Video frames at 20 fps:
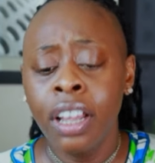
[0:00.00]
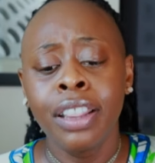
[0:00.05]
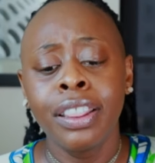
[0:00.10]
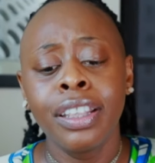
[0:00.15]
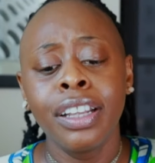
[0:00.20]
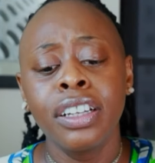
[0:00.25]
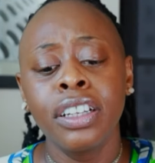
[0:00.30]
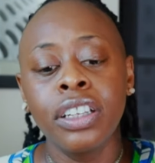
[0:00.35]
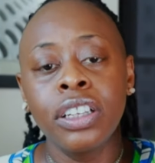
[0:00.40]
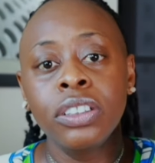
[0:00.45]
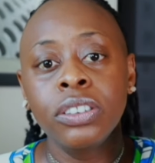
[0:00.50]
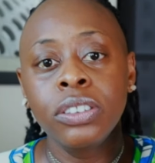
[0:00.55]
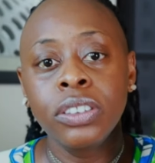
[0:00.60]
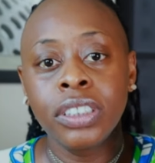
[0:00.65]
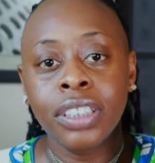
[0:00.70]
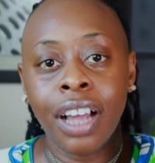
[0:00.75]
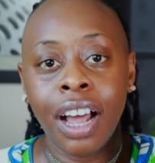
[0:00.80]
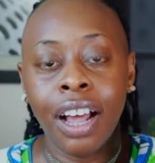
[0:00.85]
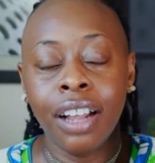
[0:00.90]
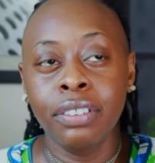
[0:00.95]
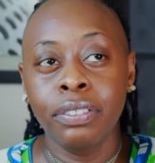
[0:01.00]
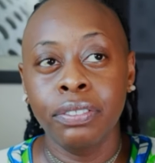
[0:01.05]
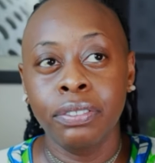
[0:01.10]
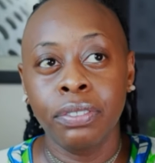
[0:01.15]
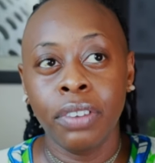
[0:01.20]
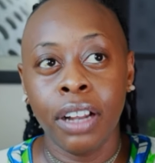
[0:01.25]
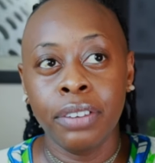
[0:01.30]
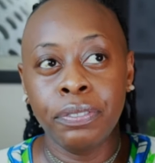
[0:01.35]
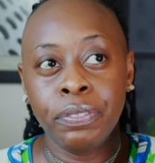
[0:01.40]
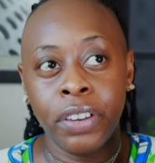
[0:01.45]
the news on,
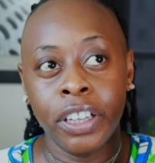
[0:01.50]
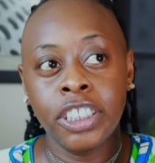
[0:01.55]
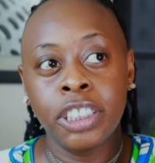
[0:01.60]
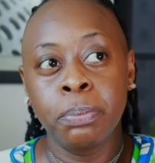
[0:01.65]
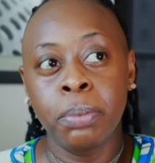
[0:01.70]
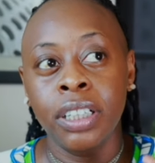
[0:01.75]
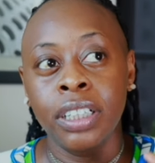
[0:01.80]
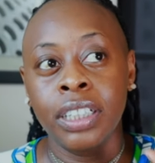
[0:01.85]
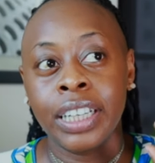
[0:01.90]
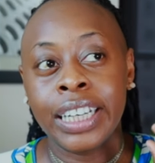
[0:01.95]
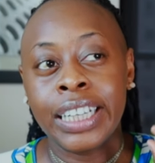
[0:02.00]
on Facebook